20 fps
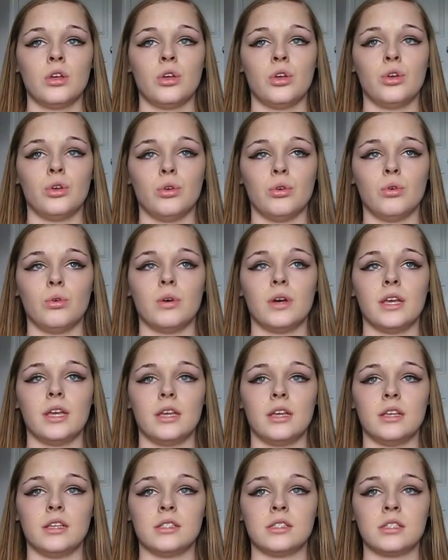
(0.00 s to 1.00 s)
who
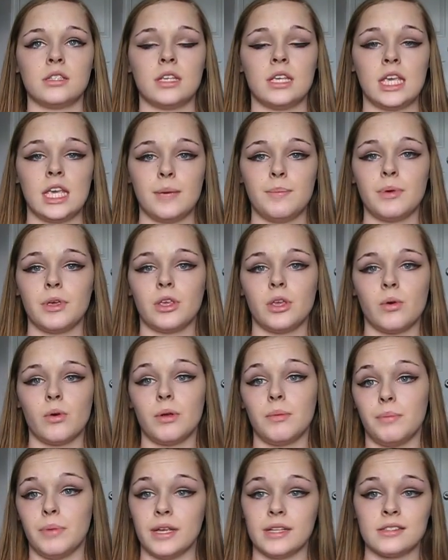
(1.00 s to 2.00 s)
is keeping you
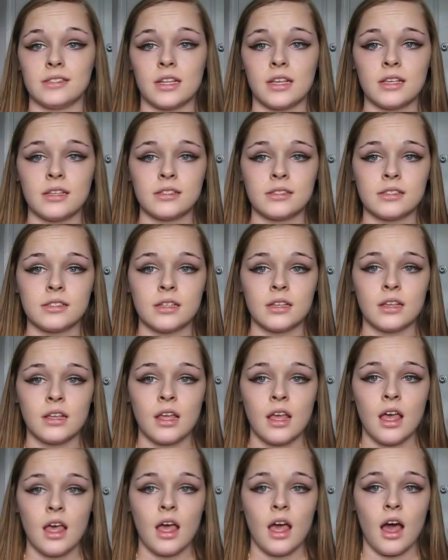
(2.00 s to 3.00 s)
in business,
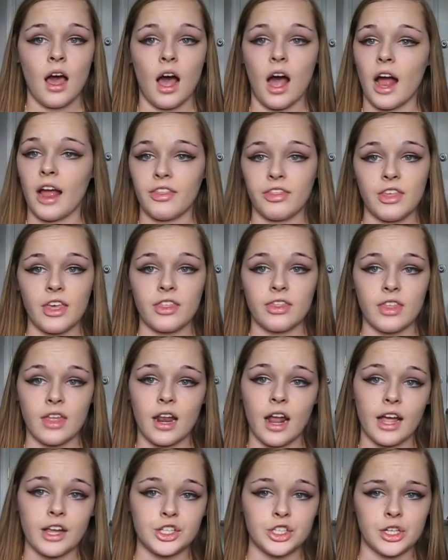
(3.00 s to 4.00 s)
I think that
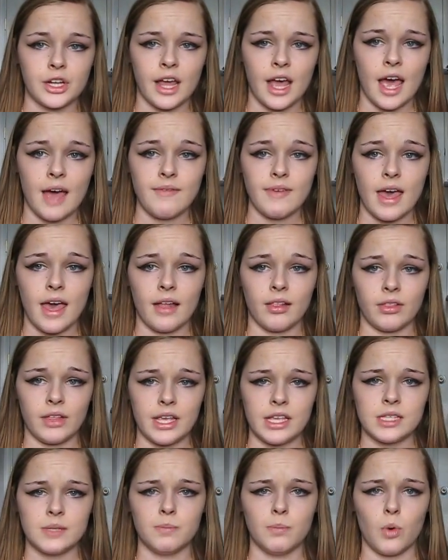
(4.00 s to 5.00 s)
I should have at
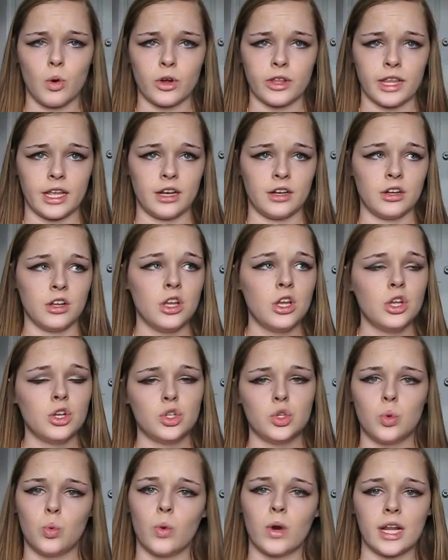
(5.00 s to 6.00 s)
least more than
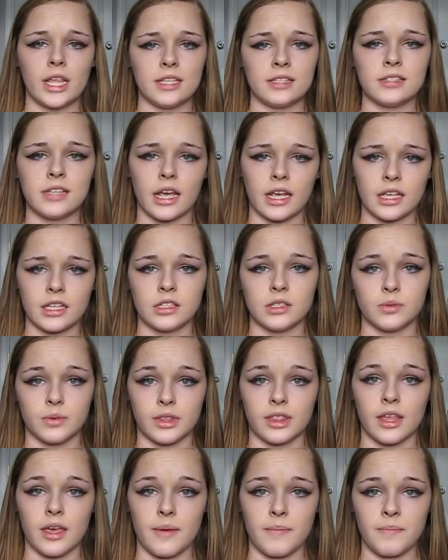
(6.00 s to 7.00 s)
20 seconds
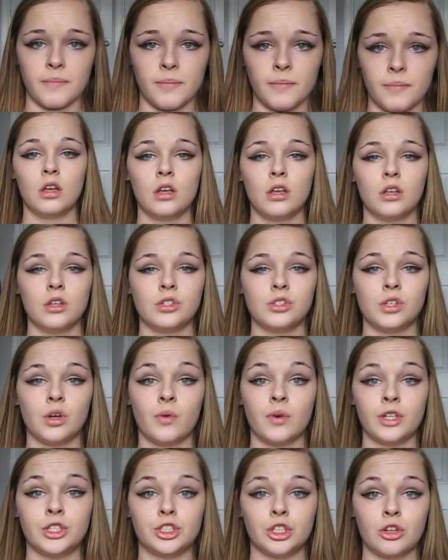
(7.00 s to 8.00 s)
with them. So
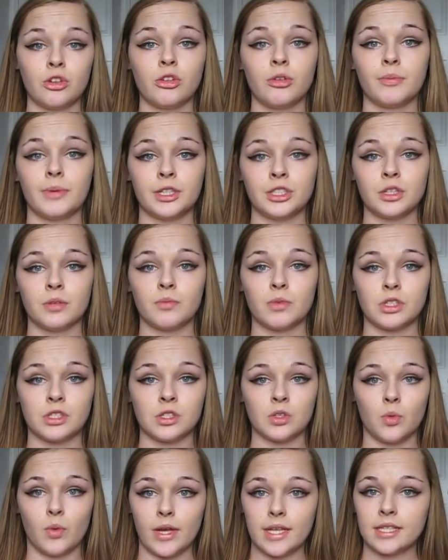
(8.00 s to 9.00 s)
when General Mission was
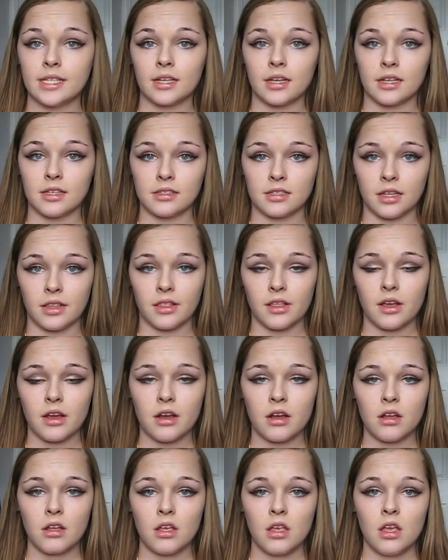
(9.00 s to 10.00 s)
squeezing us in
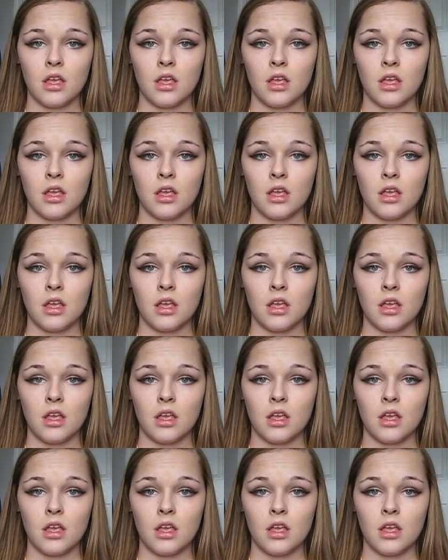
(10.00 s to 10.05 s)
there,